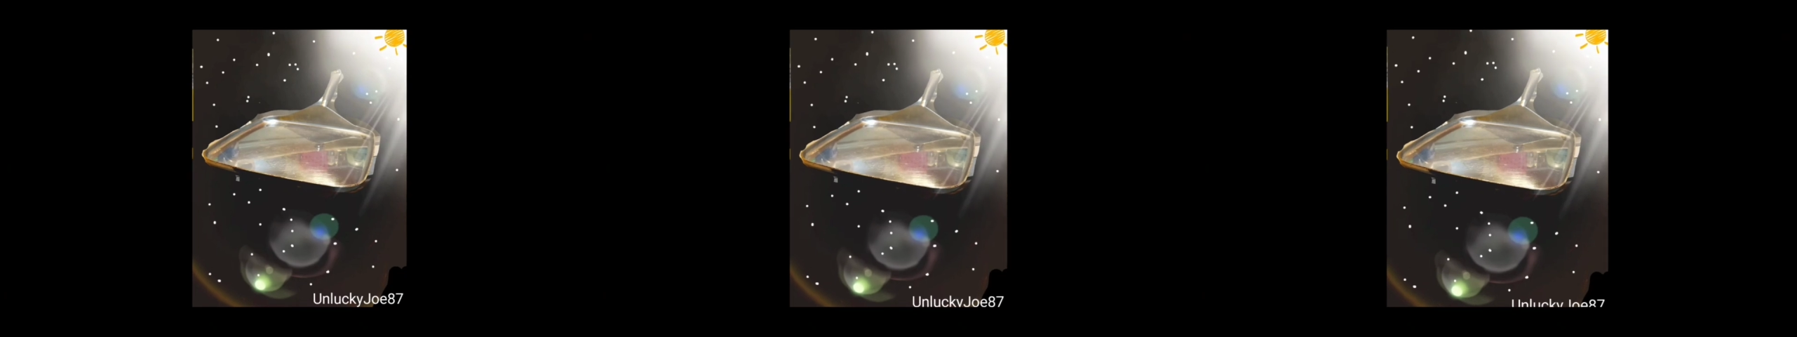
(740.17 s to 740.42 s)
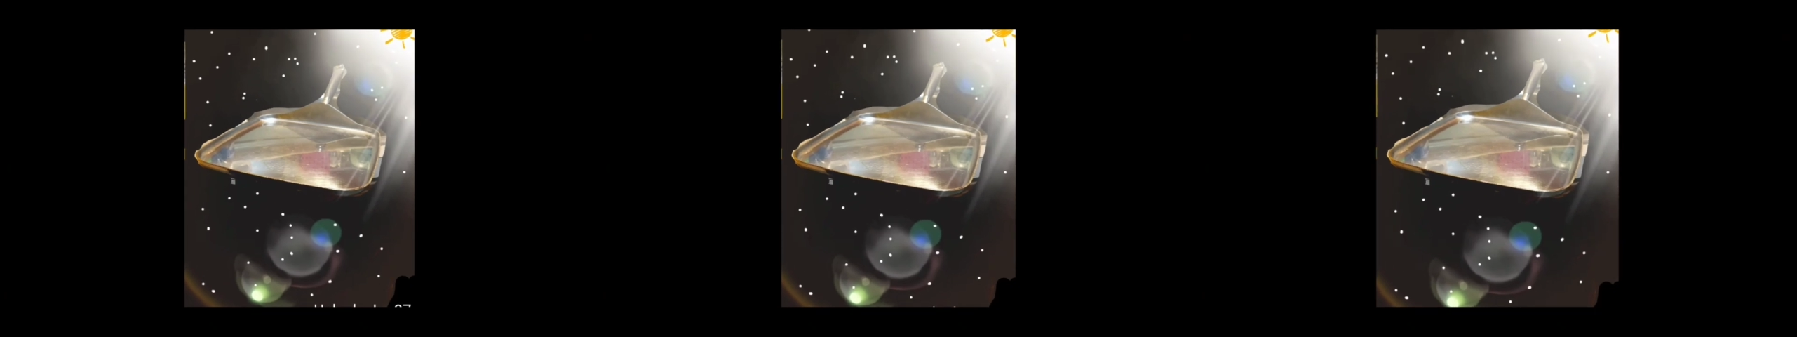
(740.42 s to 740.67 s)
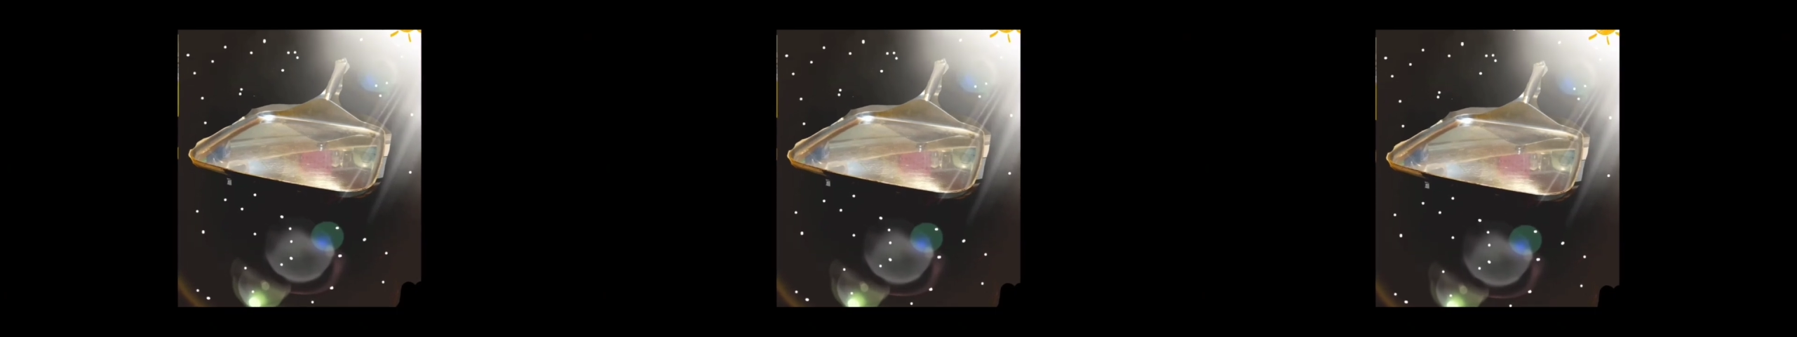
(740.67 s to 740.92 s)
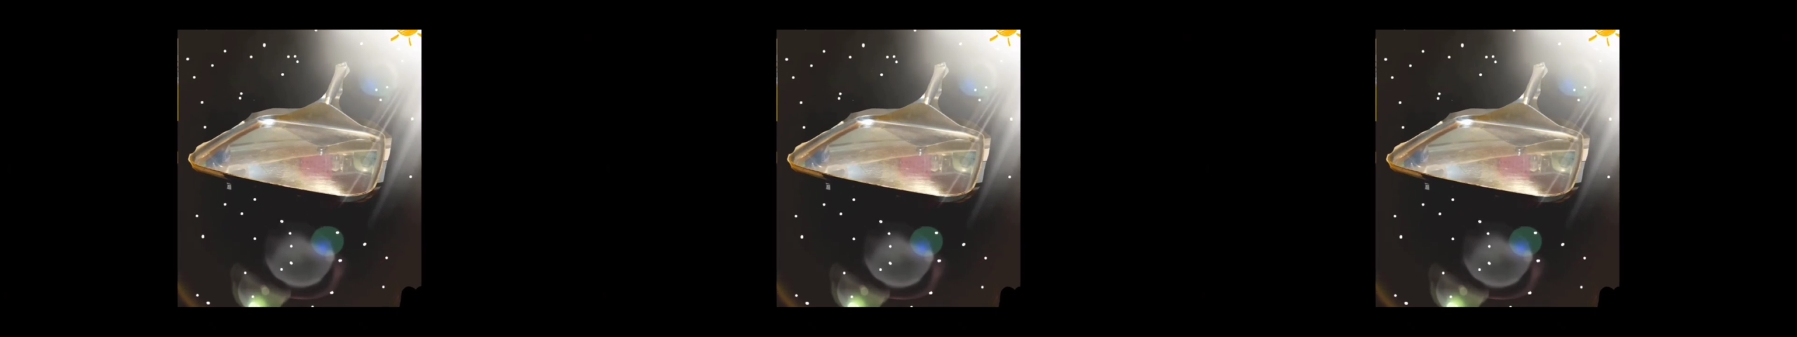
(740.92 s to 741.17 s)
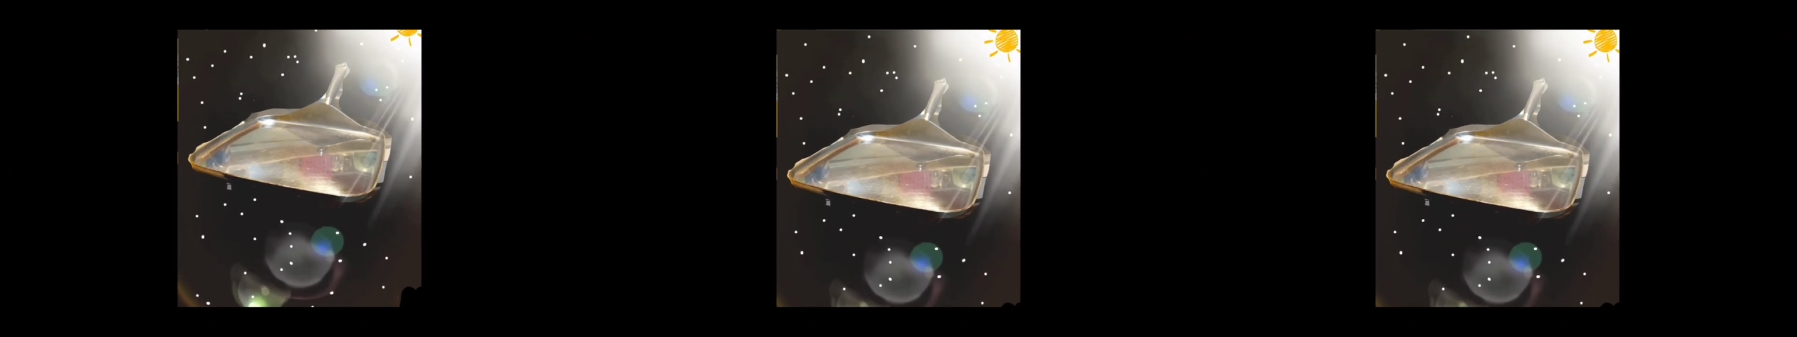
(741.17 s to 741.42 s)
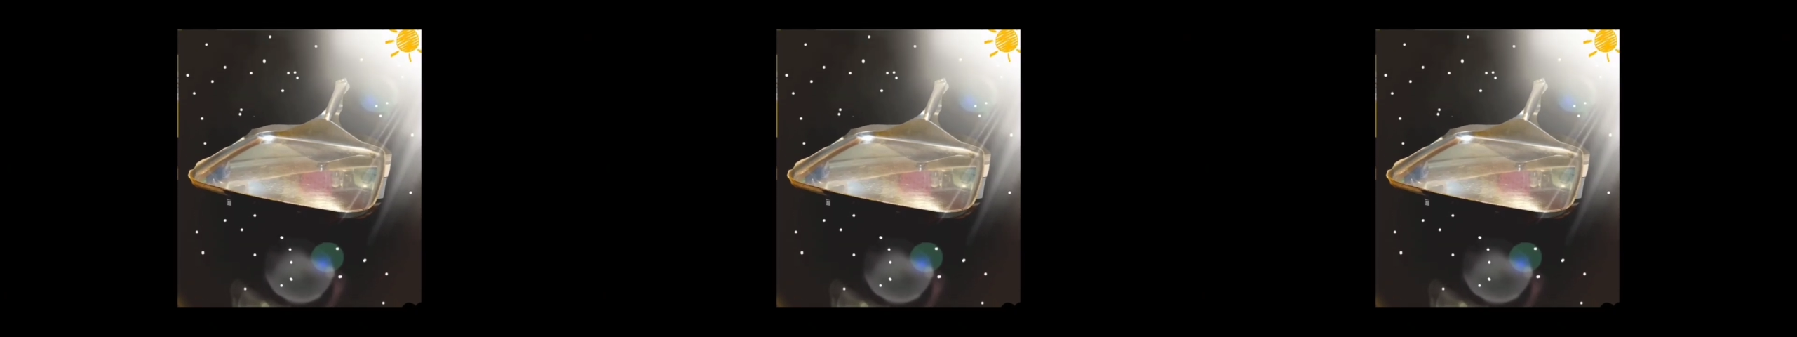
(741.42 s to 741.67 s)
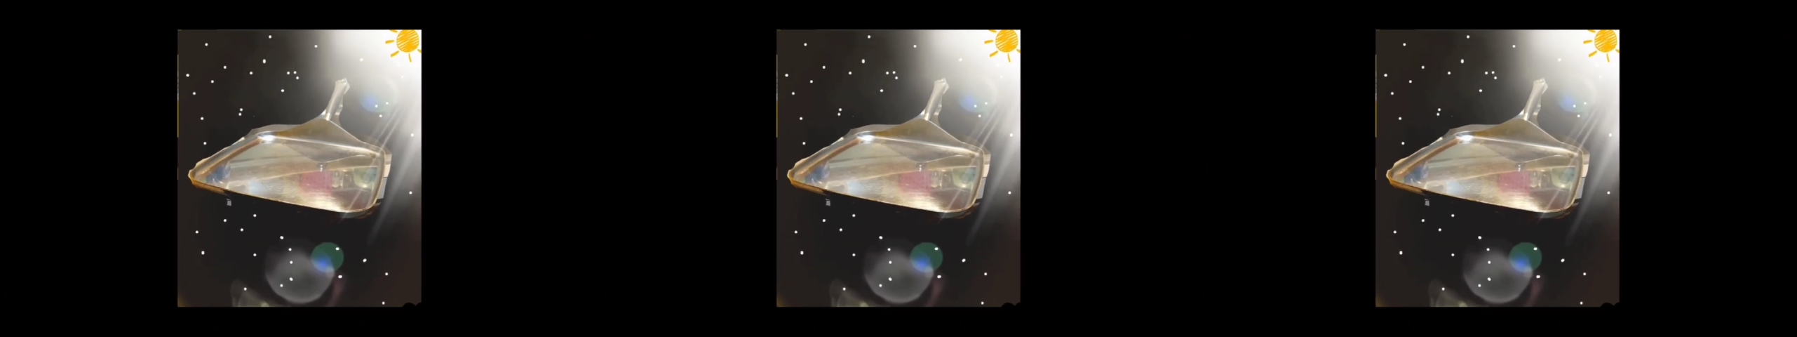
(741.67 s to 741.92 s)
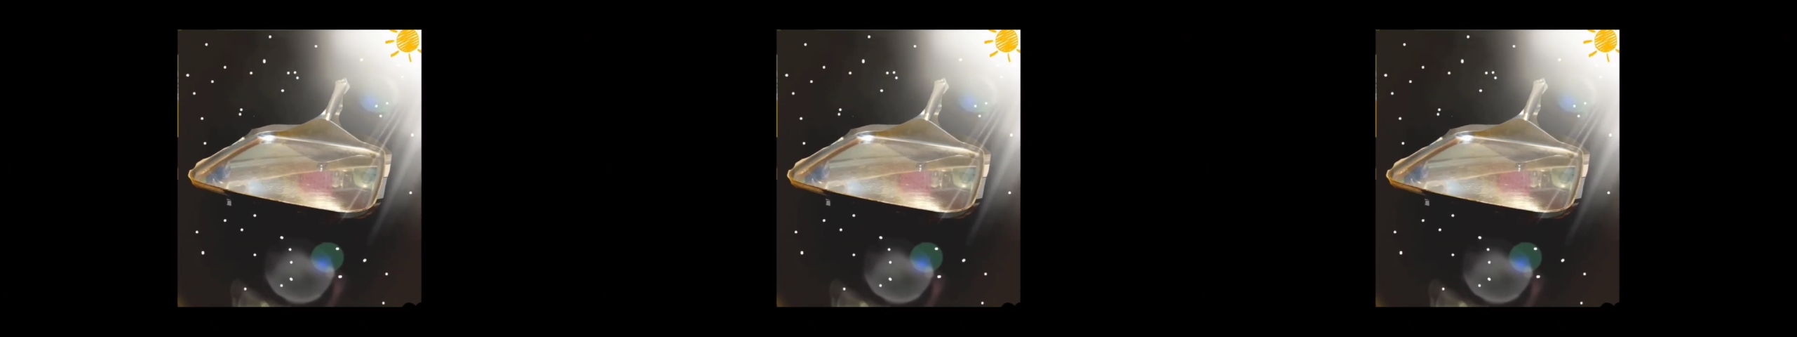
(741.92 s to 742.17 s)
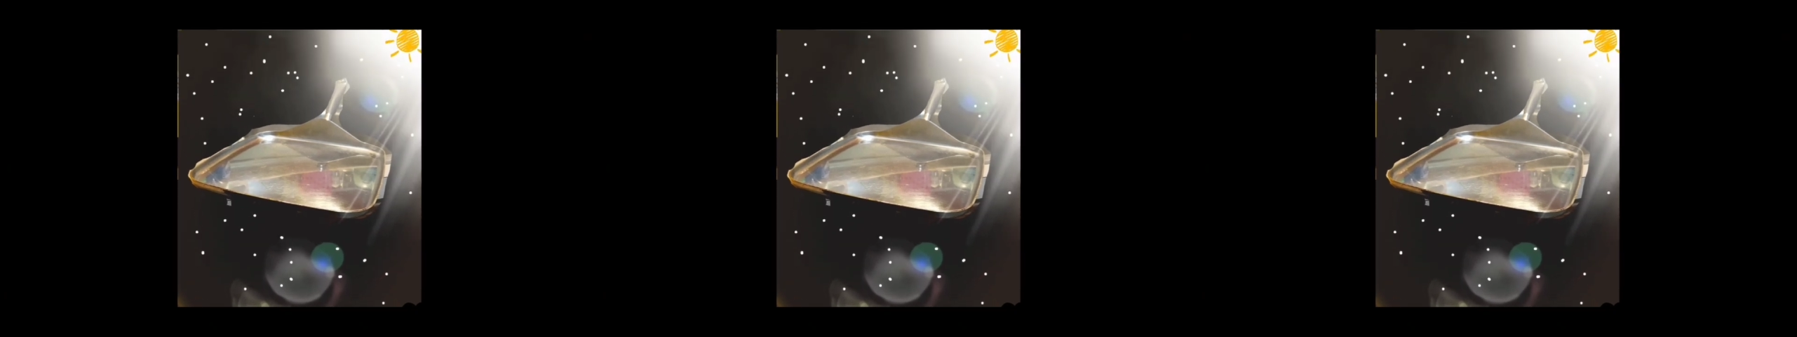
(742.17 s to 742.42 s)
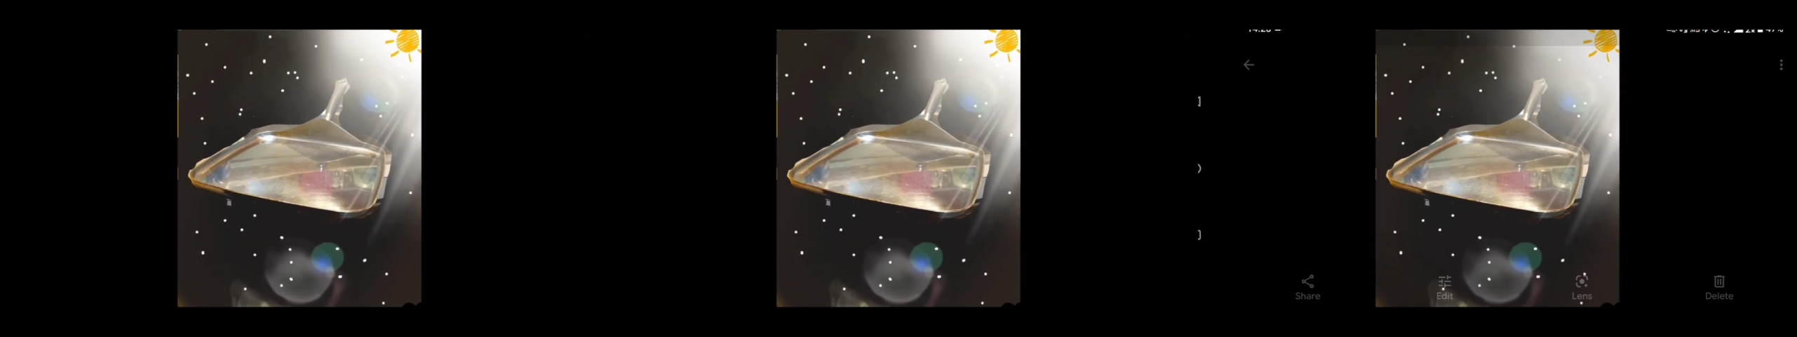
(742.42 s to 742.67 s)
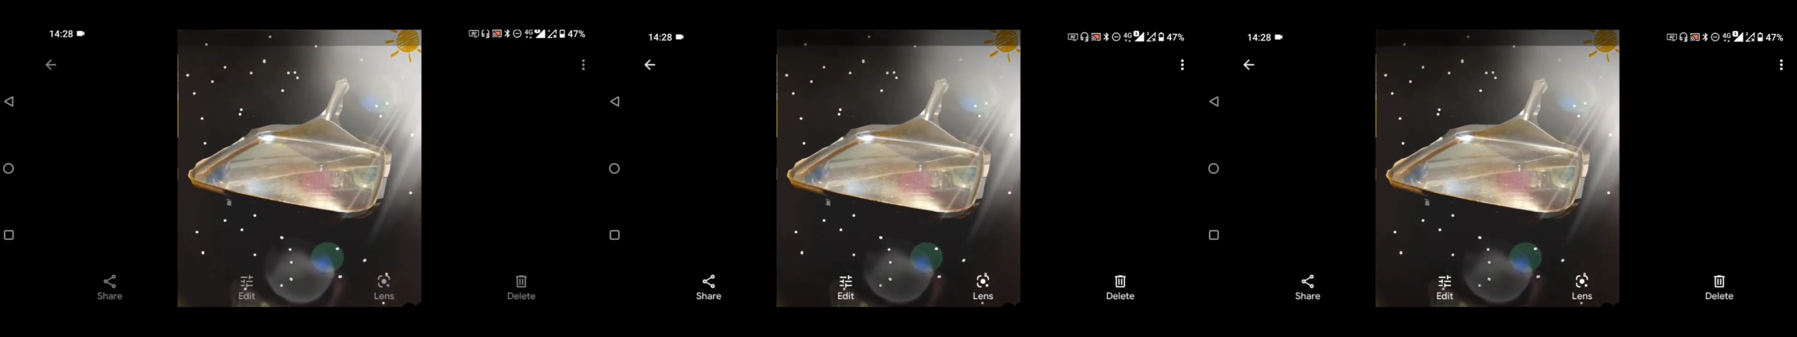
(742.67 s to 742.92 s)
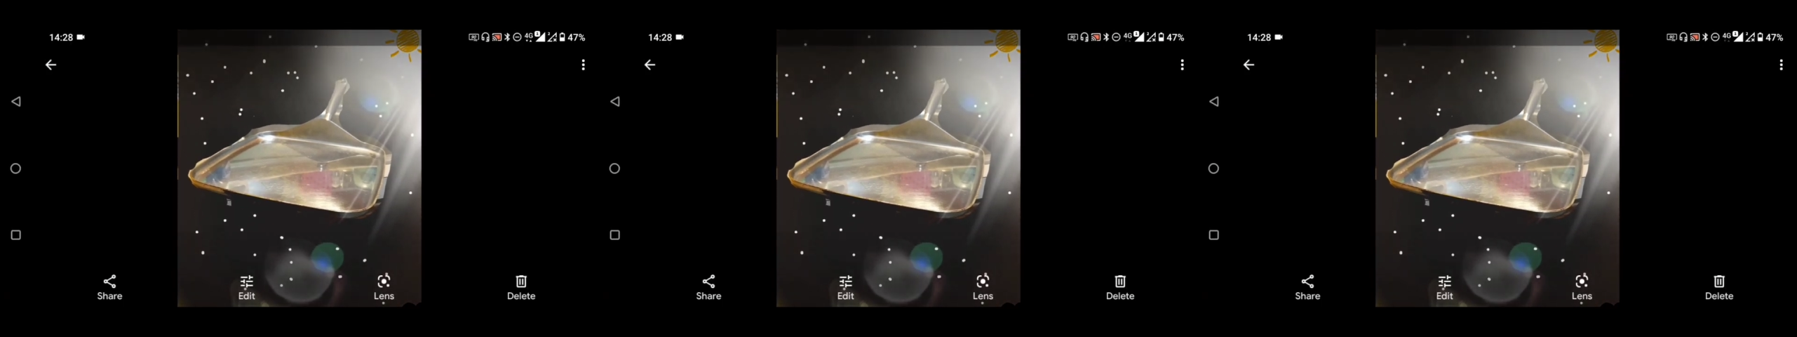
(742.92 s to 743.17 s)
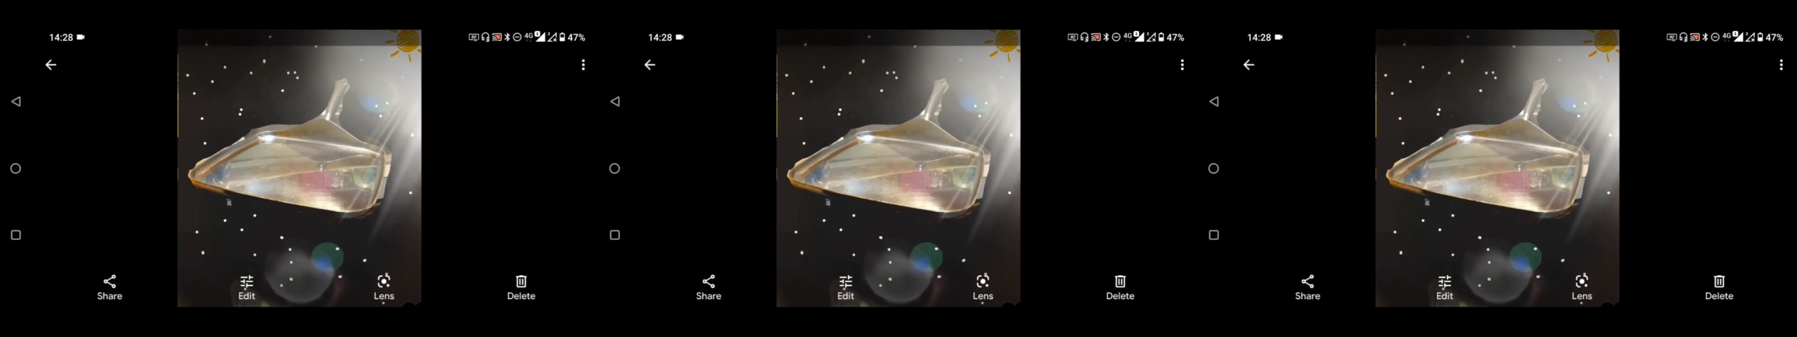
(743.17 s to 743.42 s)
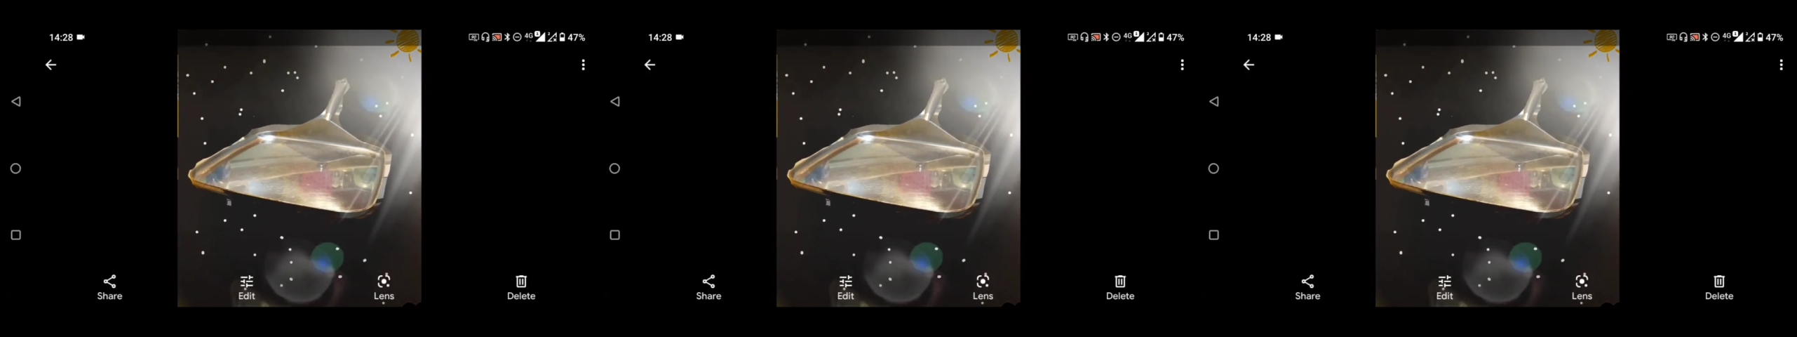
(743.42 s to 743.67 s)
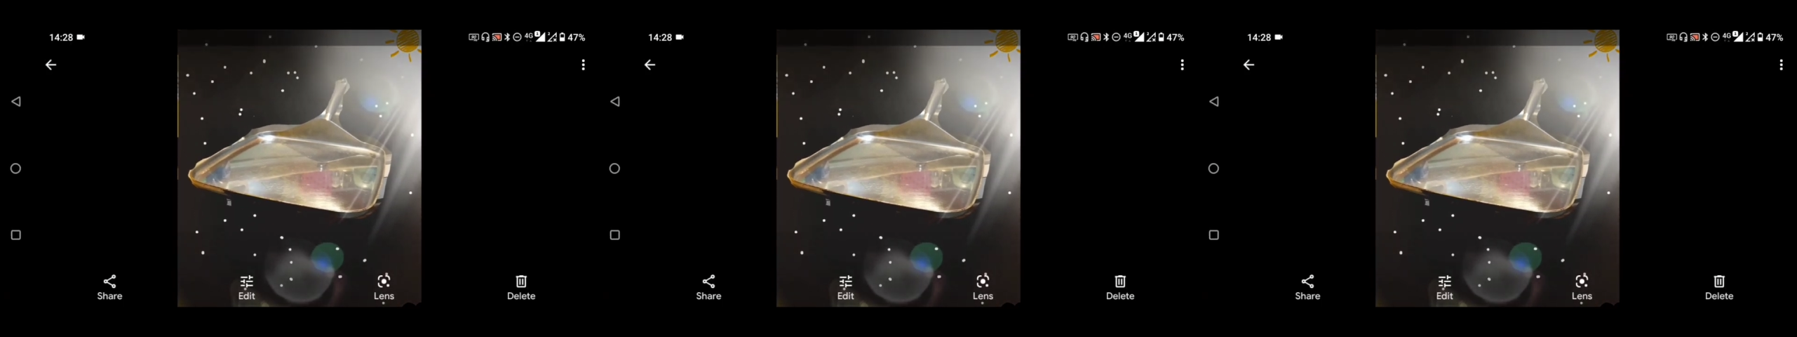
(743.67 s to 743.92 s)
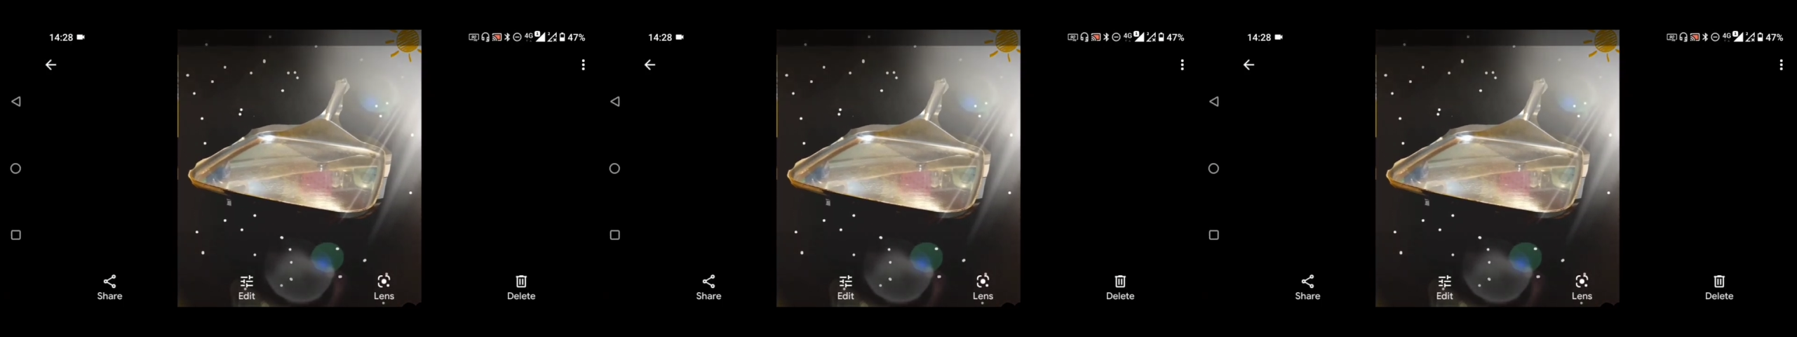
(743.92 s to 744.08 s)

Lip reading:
(no speaker visible)